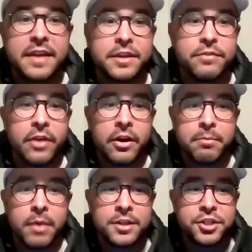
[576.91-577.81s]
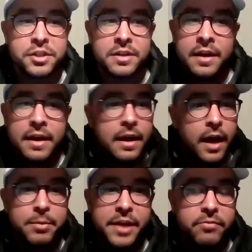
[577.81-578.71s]
Thank you very much. And
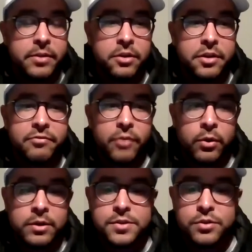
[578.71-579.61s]
I'm definitely looking forward